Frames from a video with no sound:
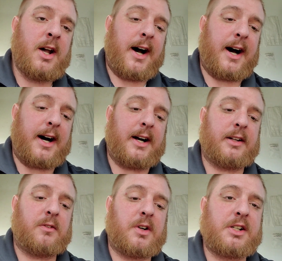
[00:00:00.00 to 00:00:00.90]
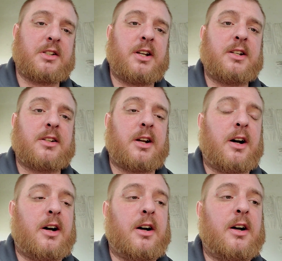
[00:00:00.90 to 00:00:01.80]
Uh, recently, uh,
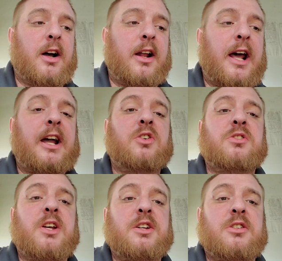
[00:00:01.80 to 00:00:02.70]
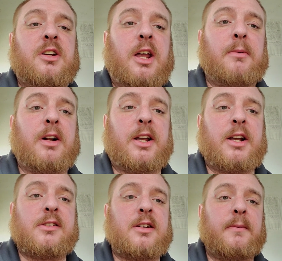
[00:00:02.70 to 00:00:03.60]
an accusation came out
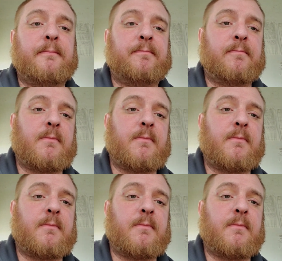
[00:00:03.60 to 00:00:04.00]
against him.